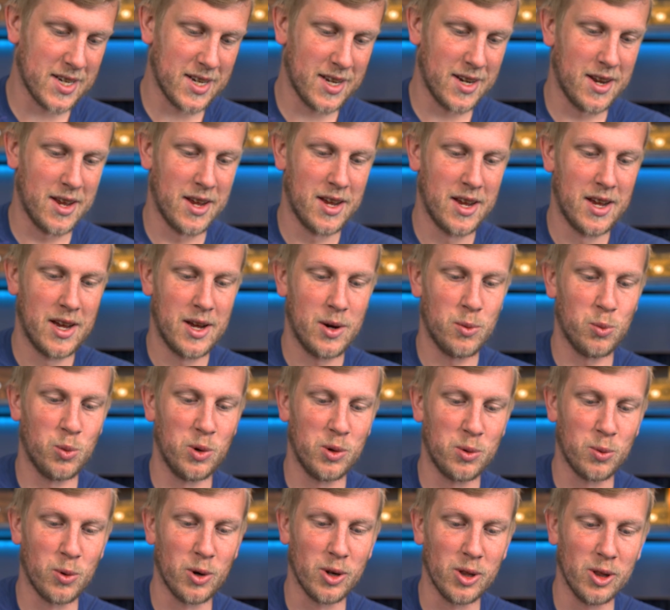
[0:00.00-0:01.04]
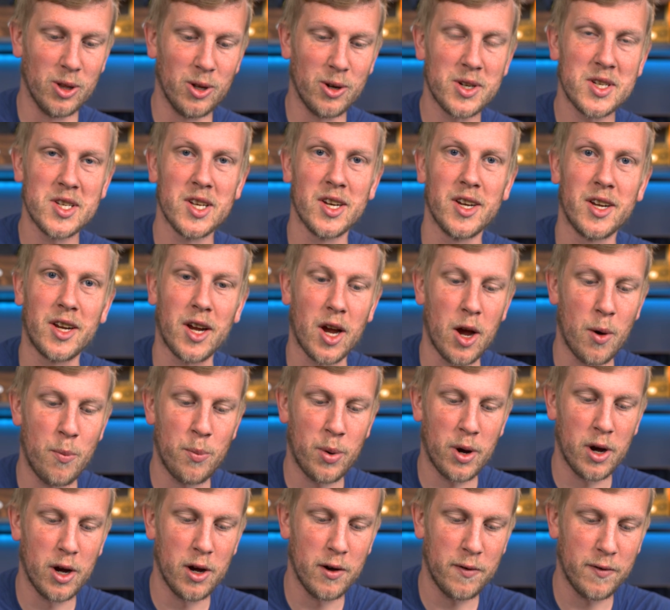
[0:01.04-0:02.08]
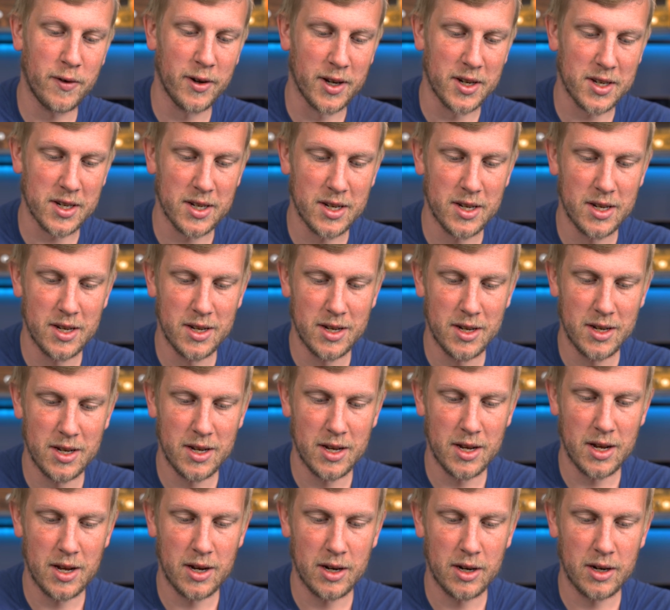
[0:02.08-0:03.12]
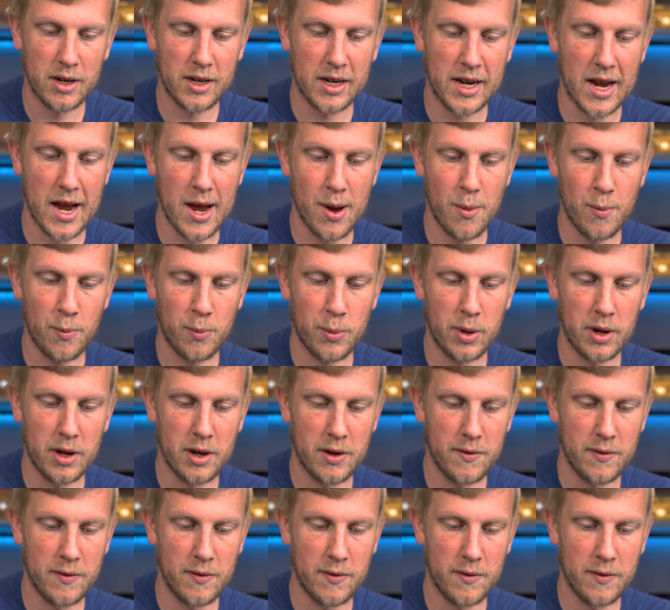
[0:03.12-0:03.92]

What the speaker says: in with what looks like a perfect gap